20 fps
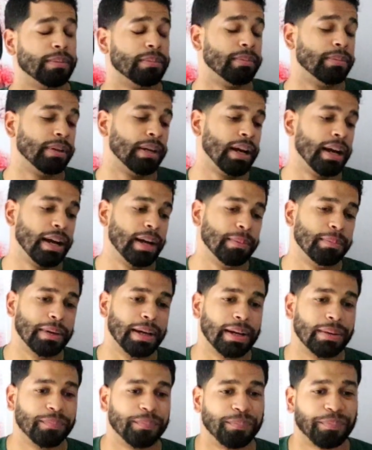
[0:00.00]
But alright,
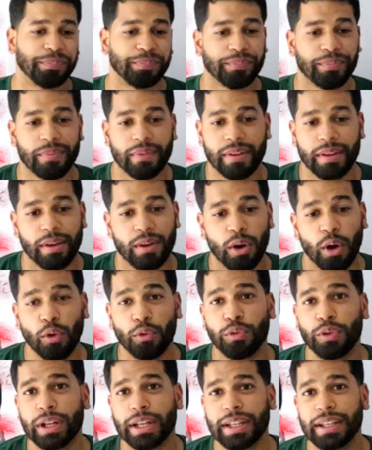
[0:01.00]
man.
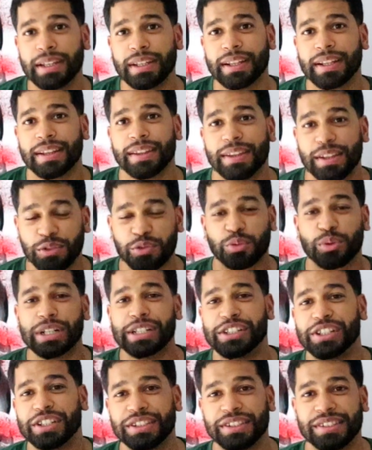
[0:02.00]
Hopefully this
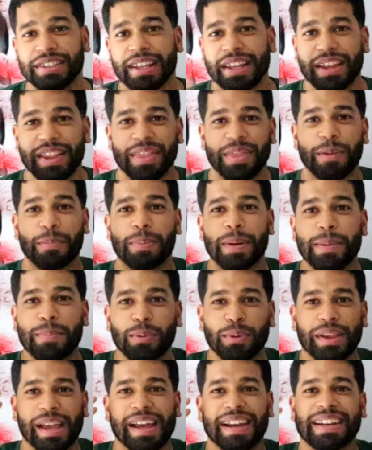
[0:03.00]
reaches the people
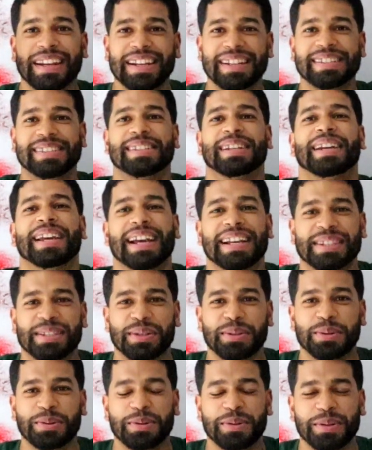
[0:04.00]
that it needs to get
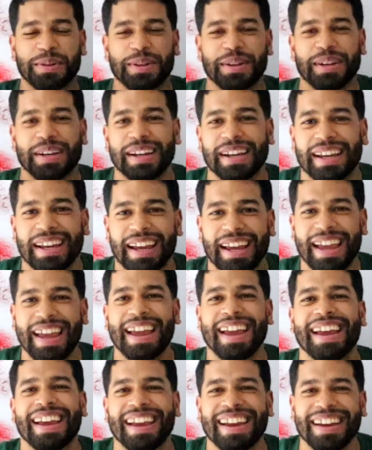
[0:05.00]
to.
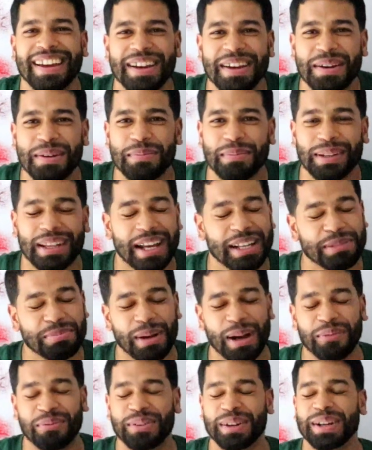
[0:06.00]
But that's
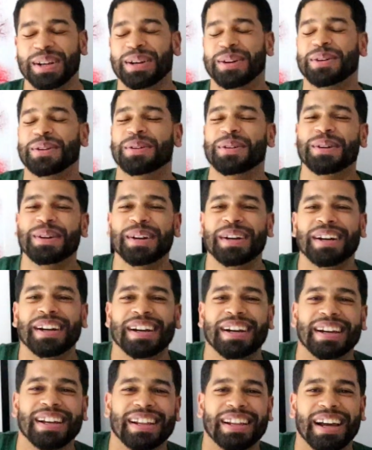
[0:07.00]
my video.
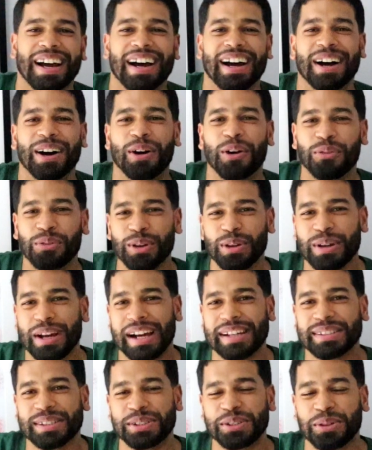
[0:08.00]
Hopefully you
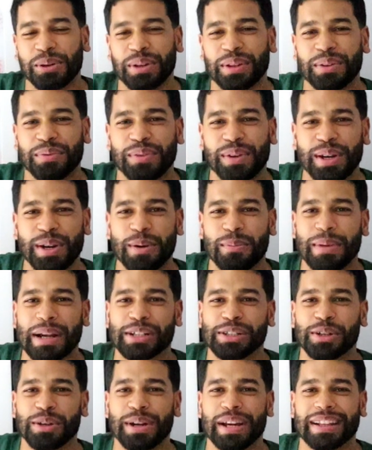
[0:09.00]
guys enjoyed the video. Make
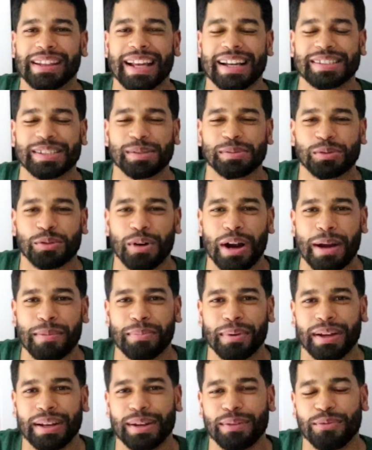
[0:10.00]
sure you hit that subscribe
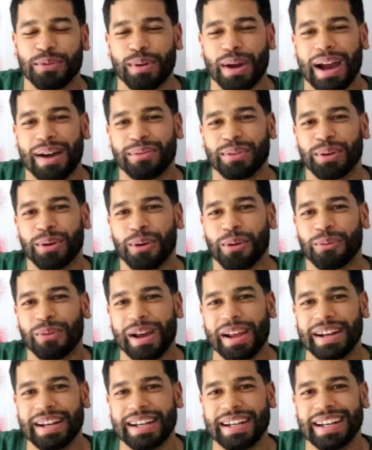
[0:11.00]
button if you haven't
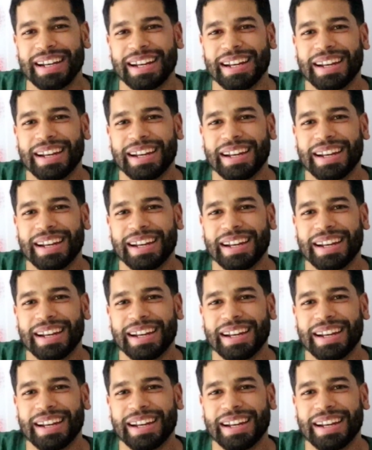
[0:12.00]
already.